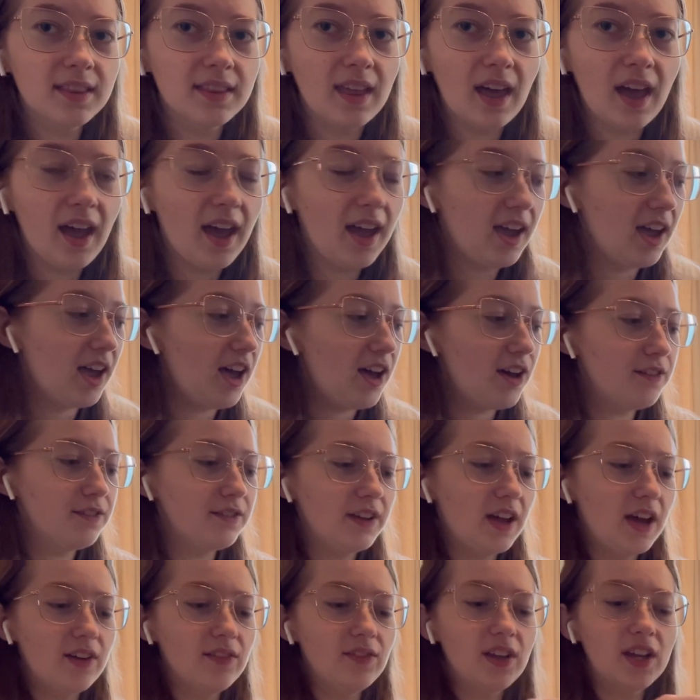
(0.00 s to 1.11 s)
that I have
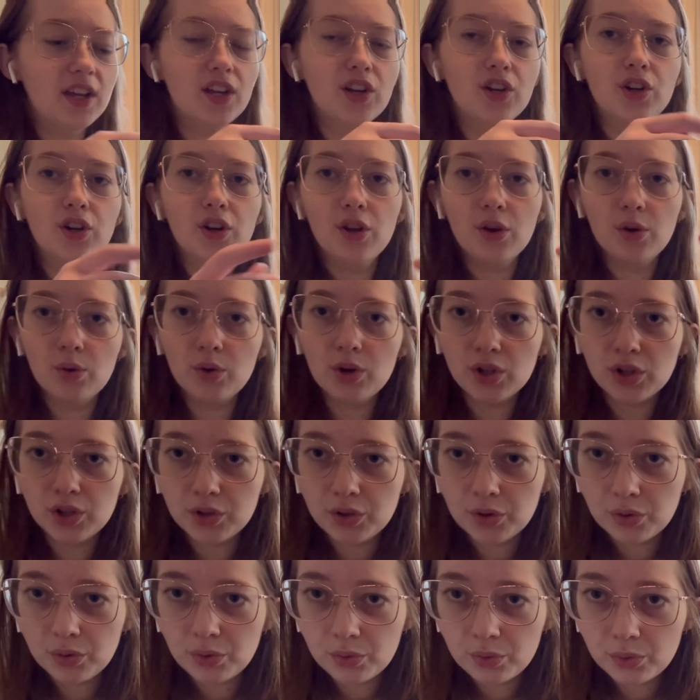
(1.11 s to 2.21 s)
like no
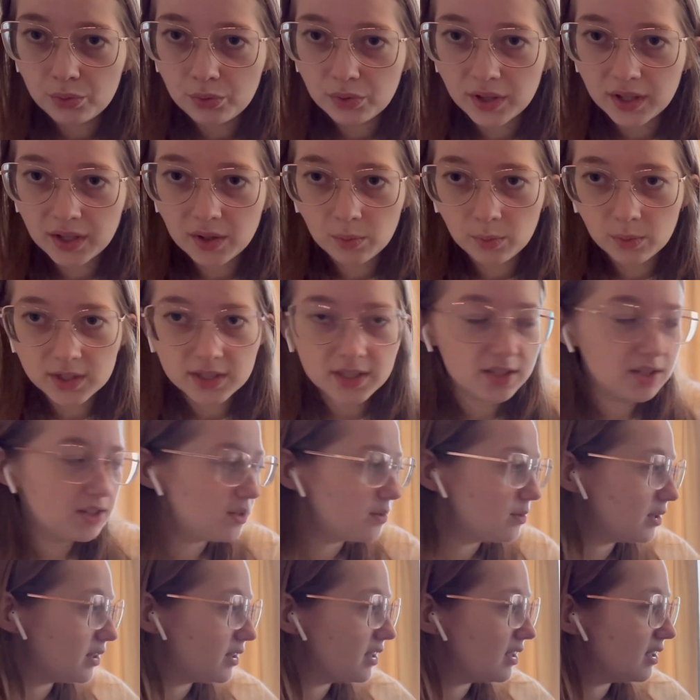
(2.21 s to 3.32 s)
clue like what to do
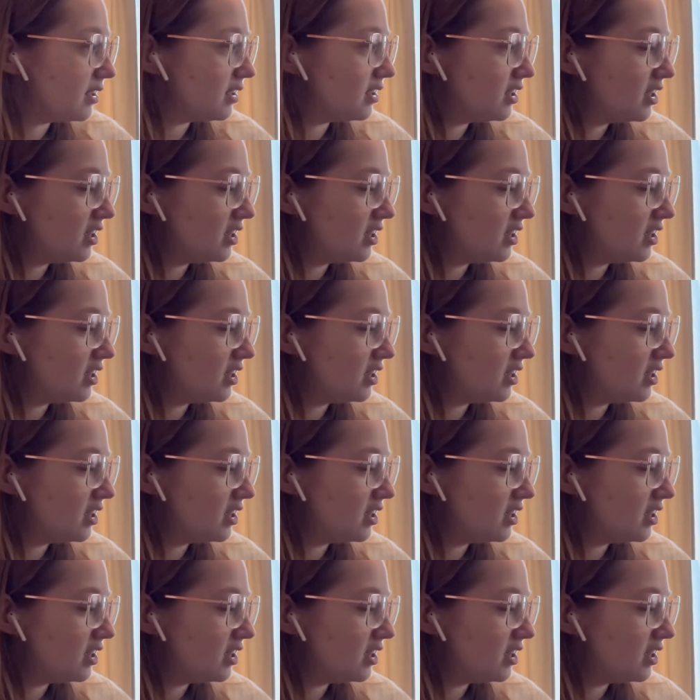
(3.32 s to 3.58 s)
with it,